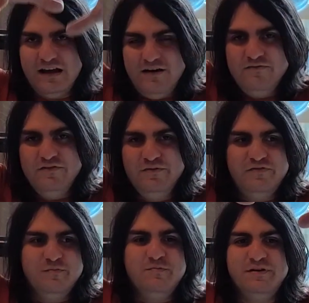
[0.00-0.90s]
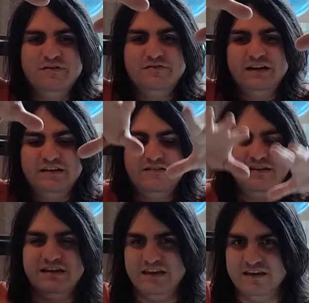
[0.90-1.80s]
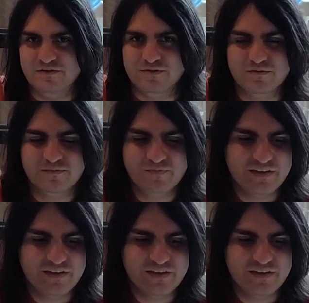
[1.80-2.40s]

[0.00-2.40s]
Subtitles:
out view from above, like an eagle